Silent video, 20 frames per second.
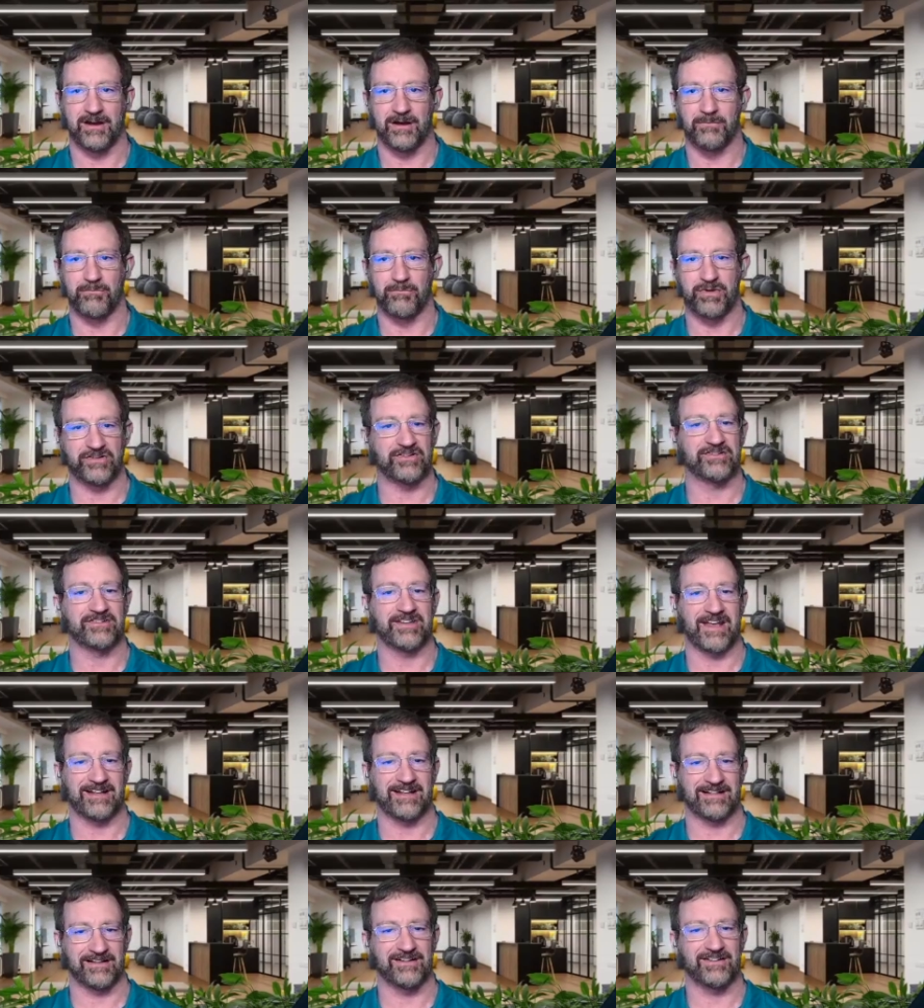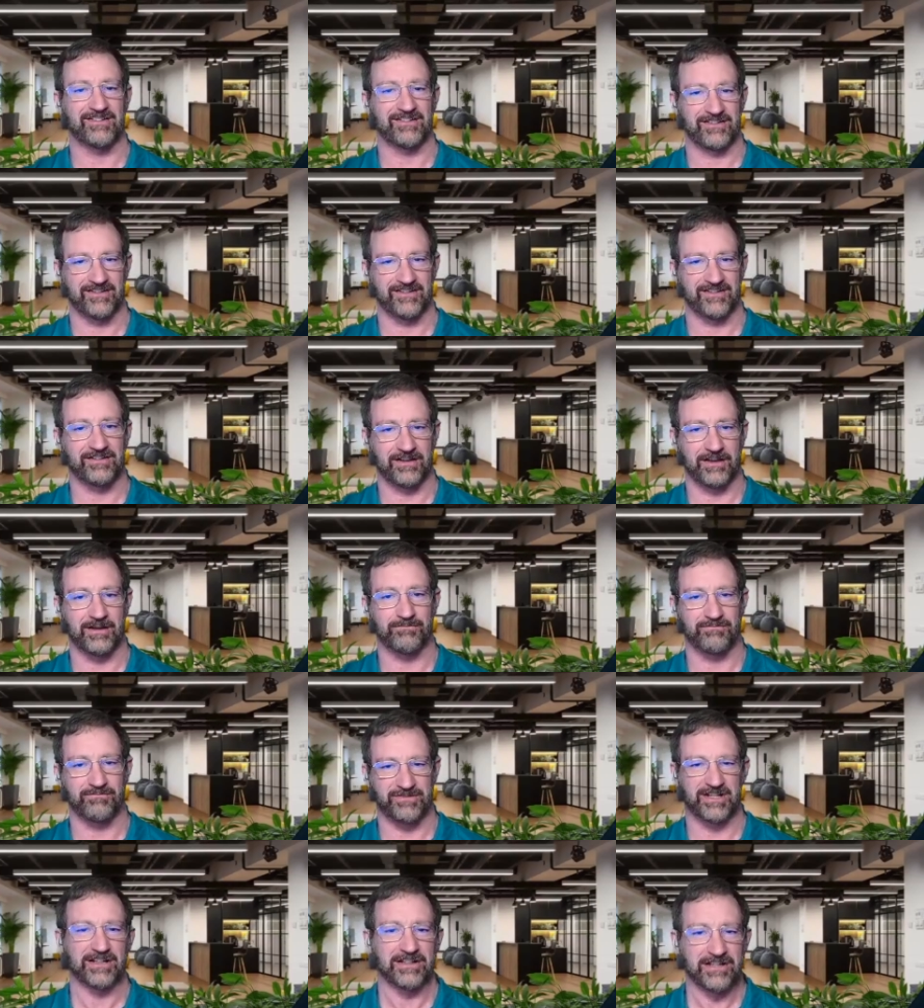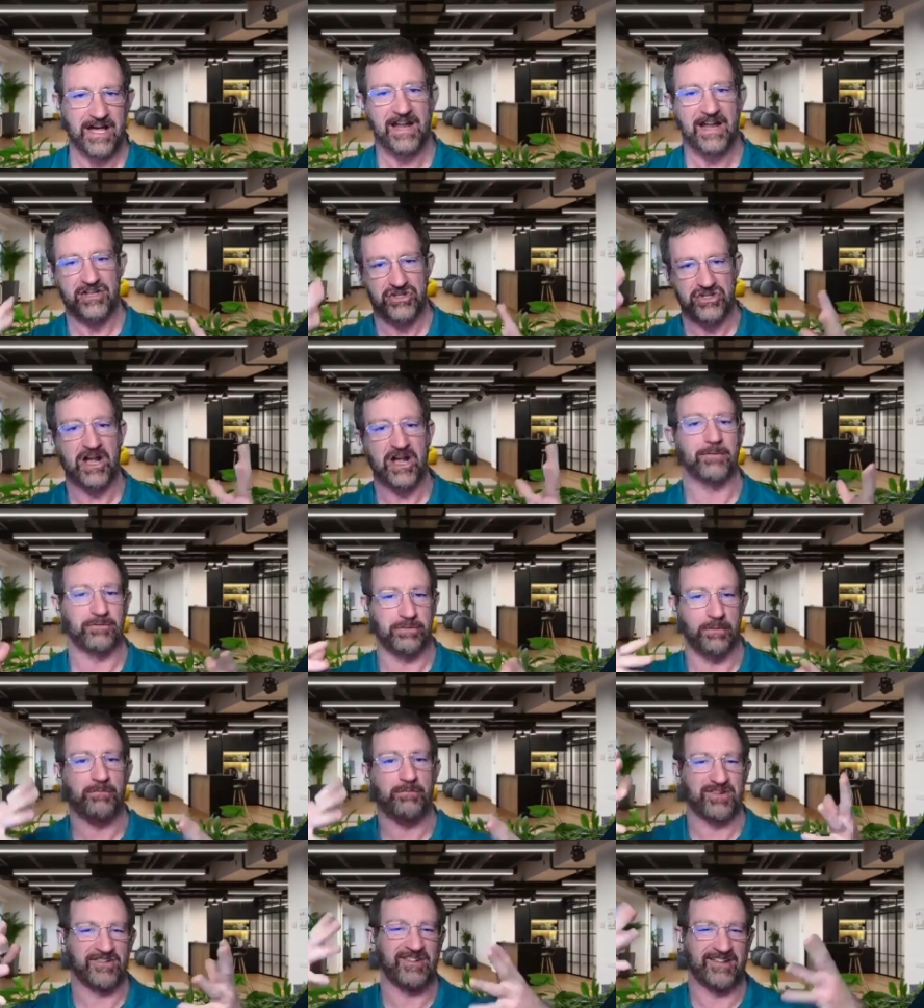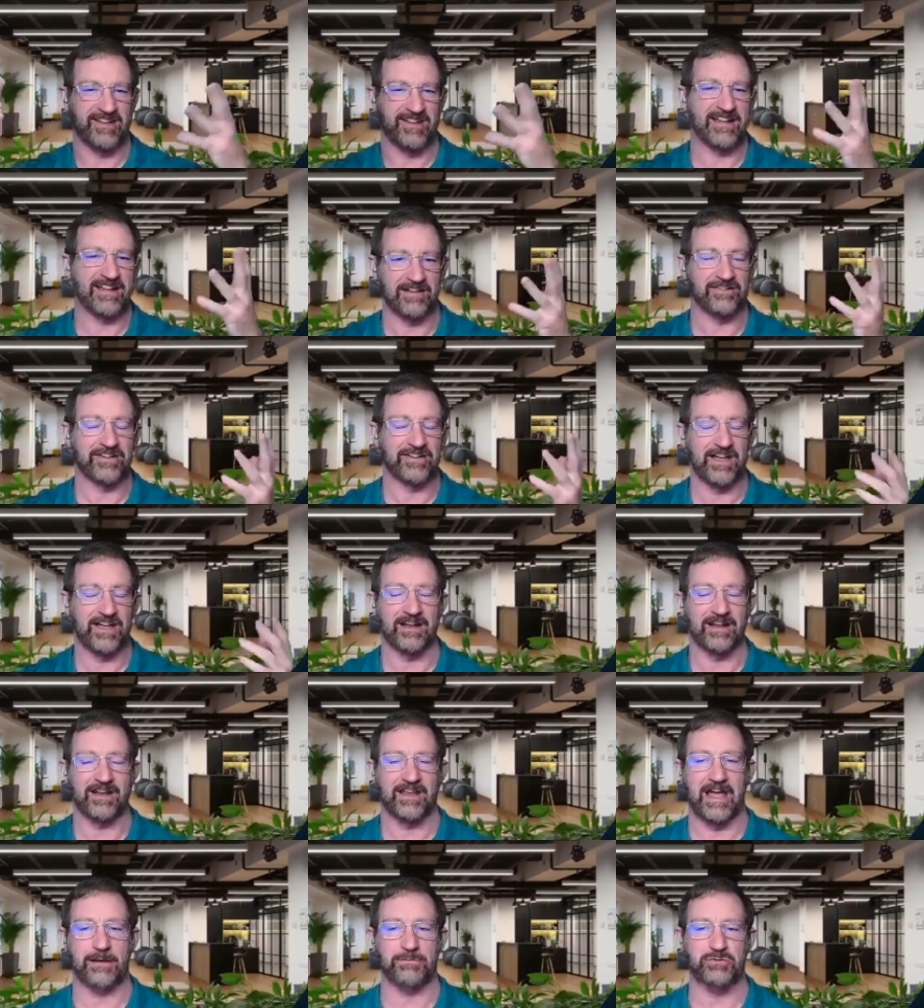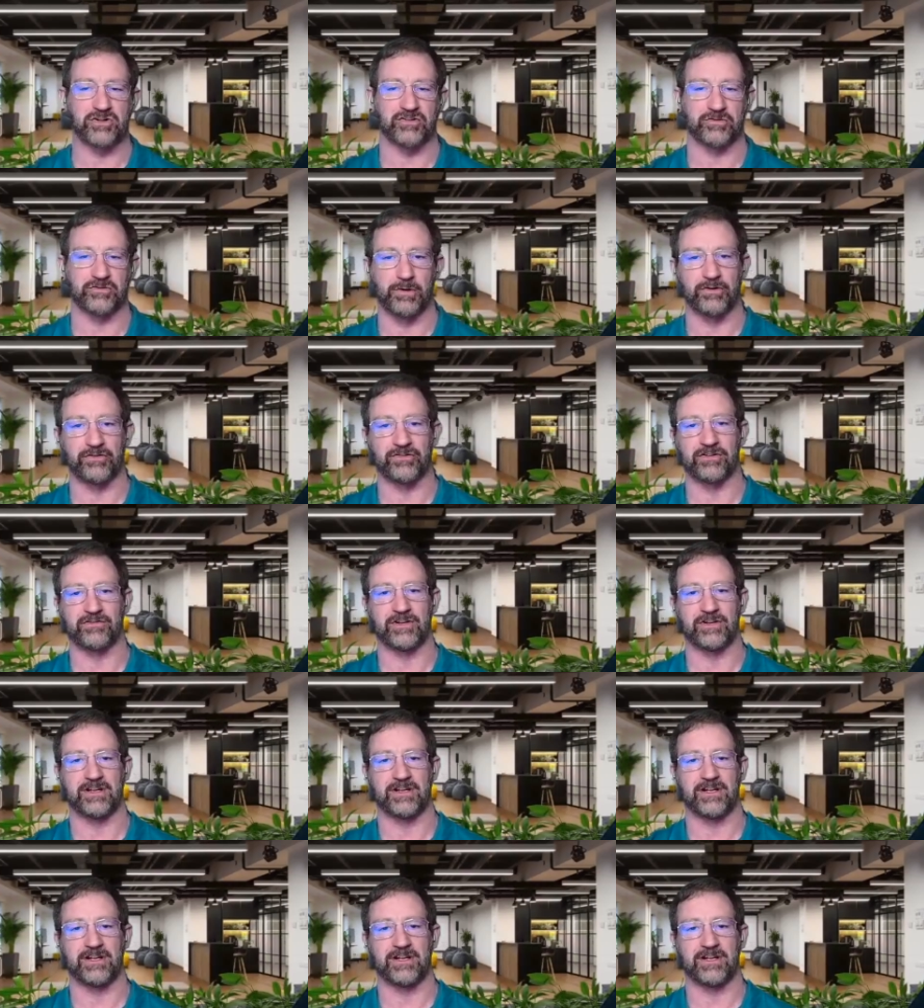business analysts. Did a lot of jobs, but business analyst kind of captures most of it.